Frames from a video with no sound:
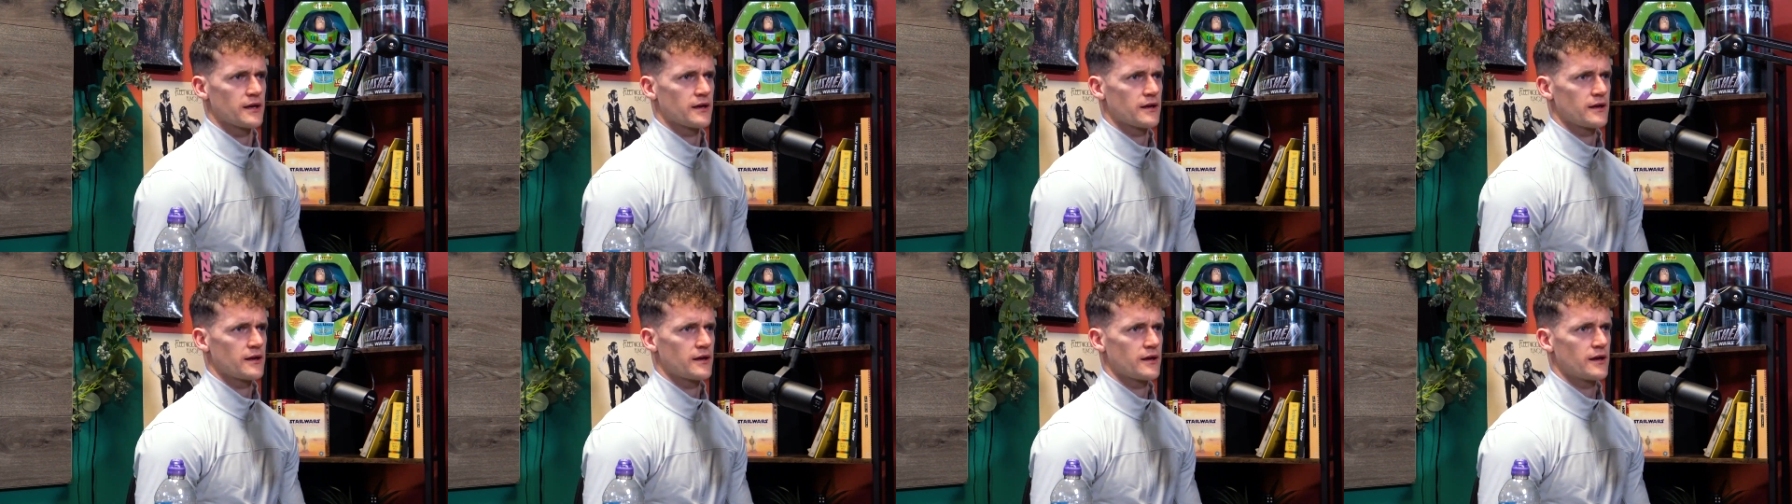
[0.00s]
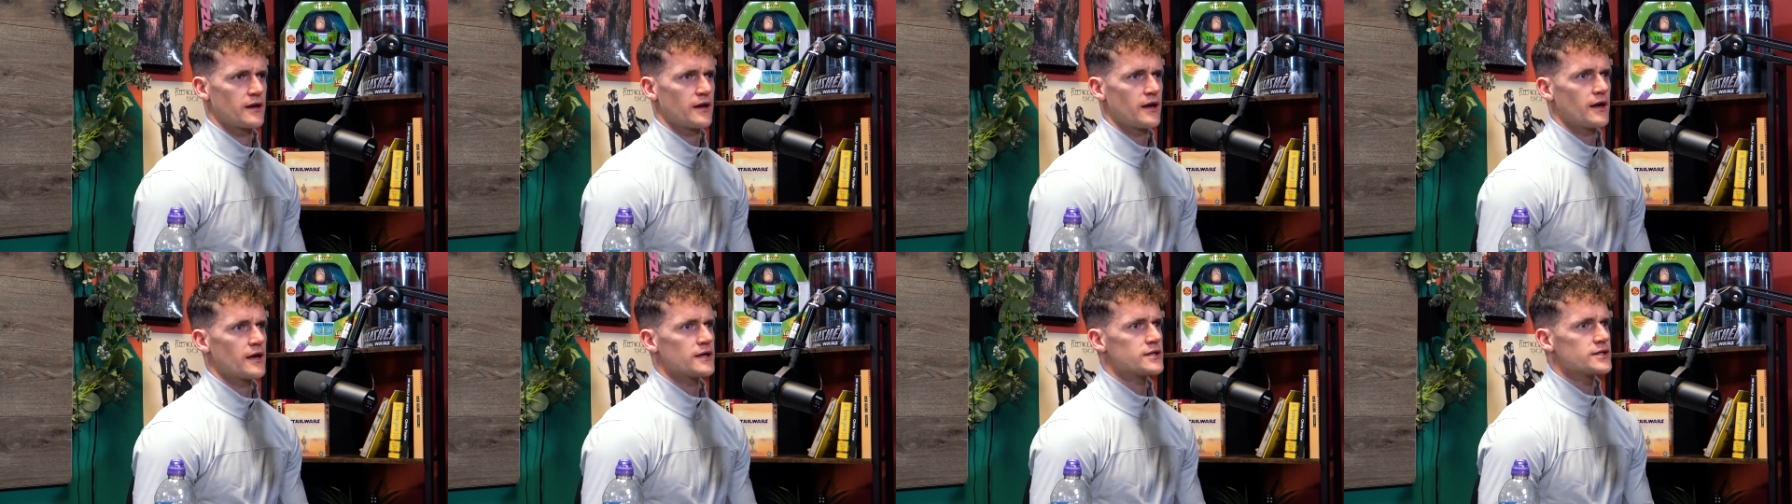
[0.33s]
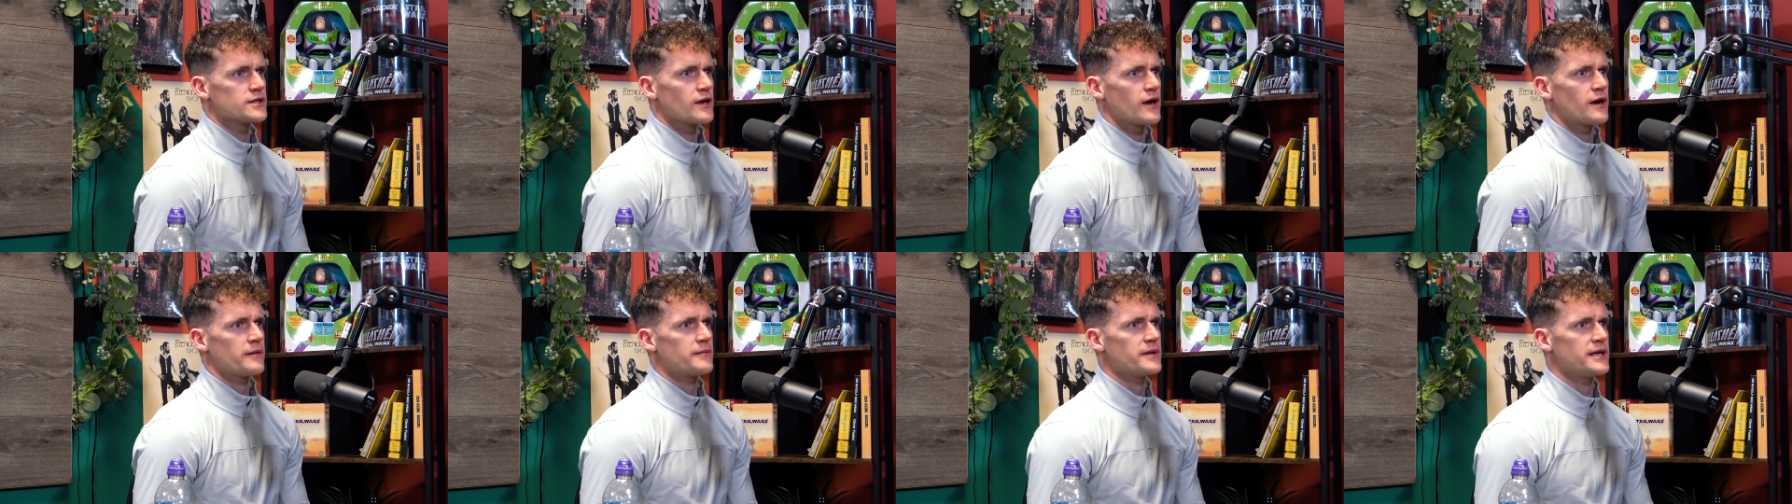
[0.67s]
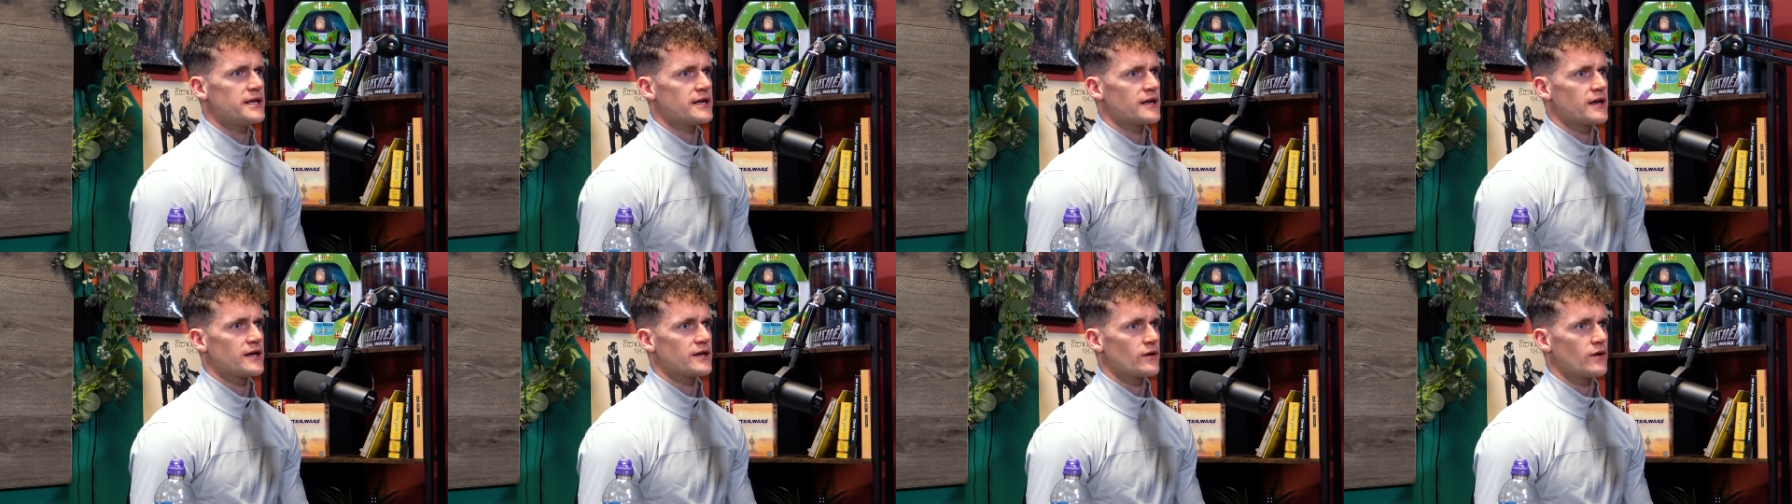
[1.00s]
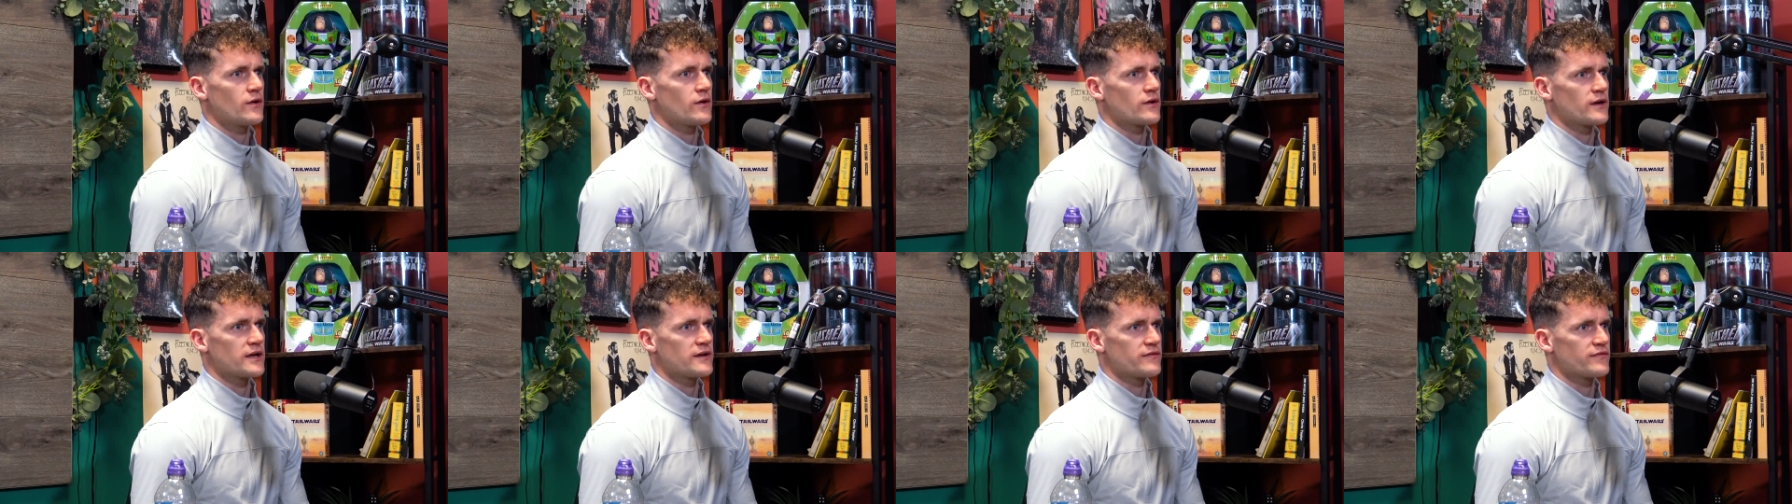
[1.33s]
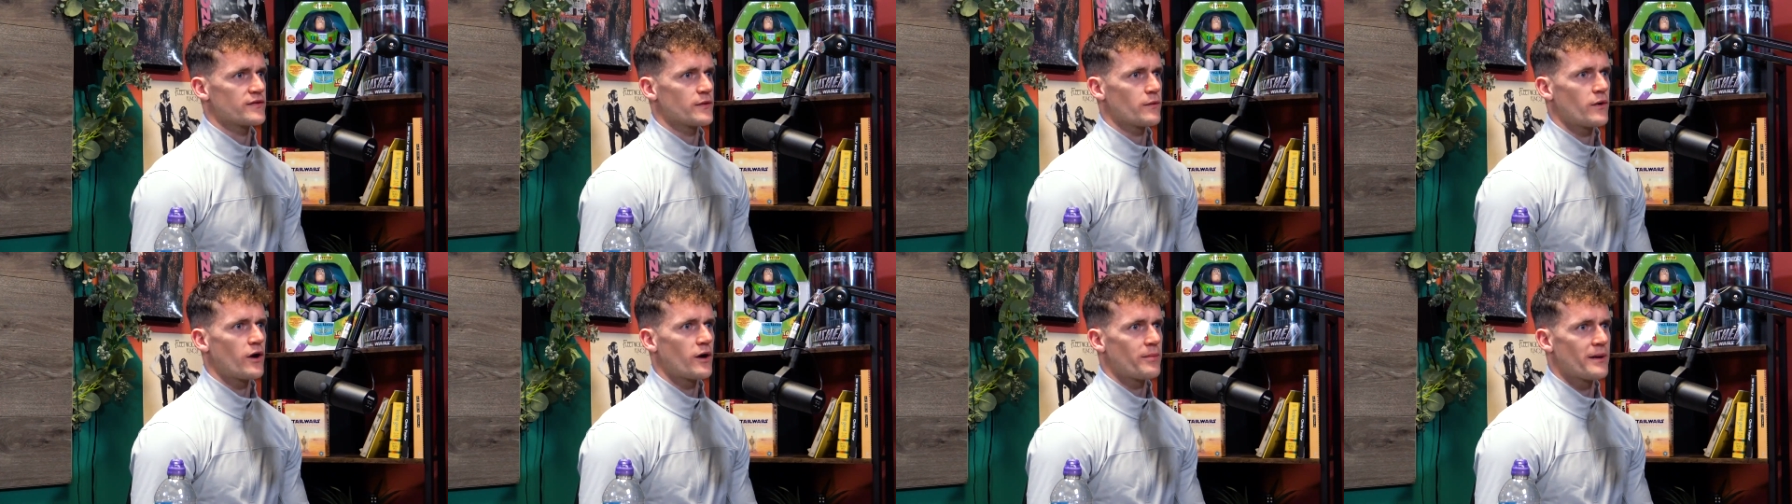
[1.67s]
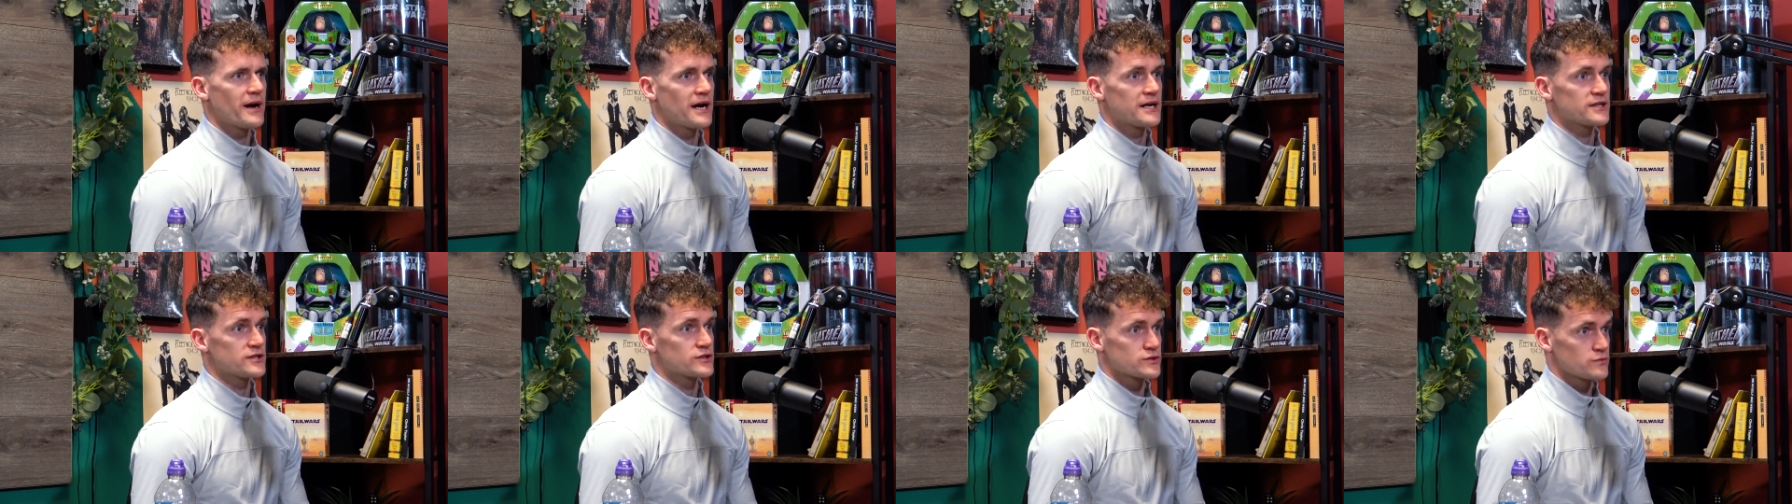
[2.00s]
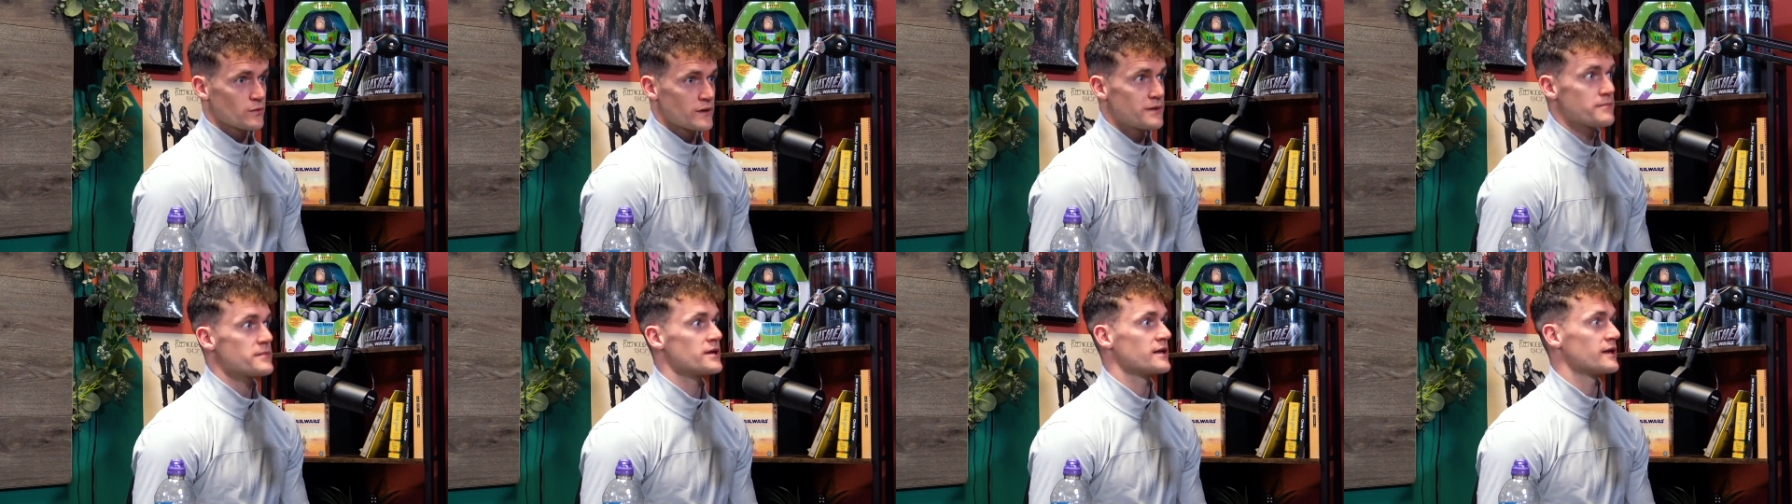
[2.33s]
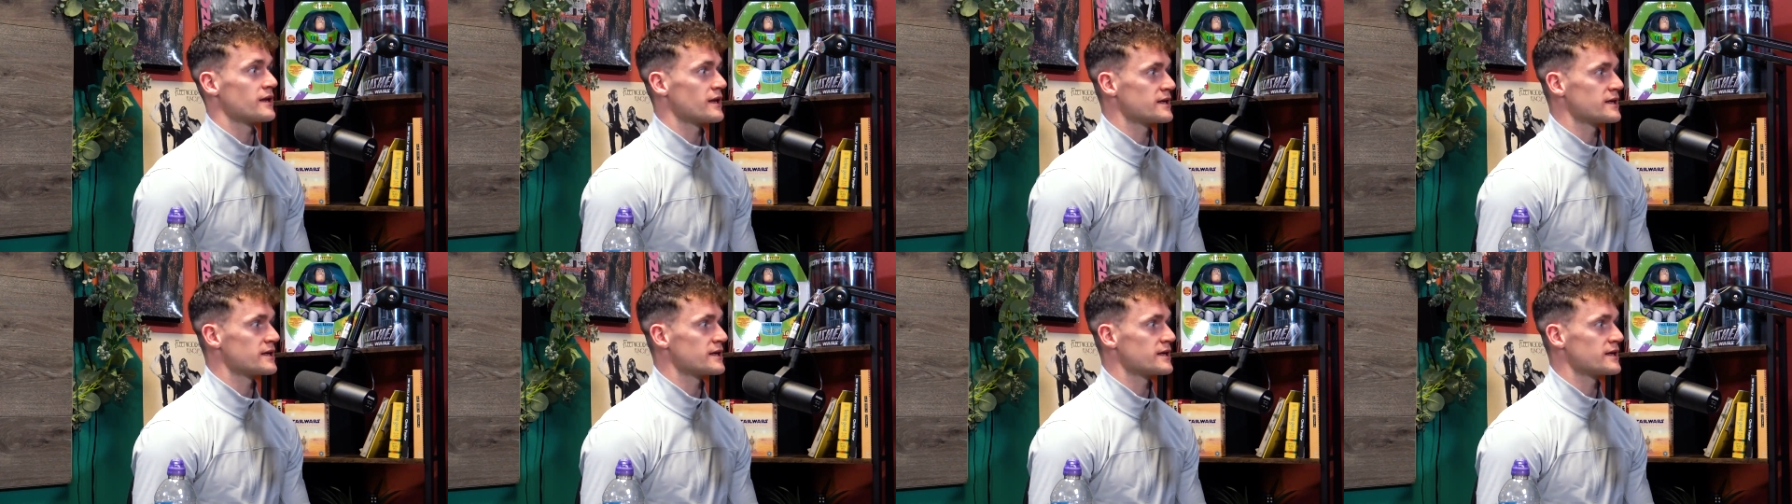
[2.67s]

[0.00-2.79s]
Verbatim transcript: do you know what I mean? I don't if they walk past there's women,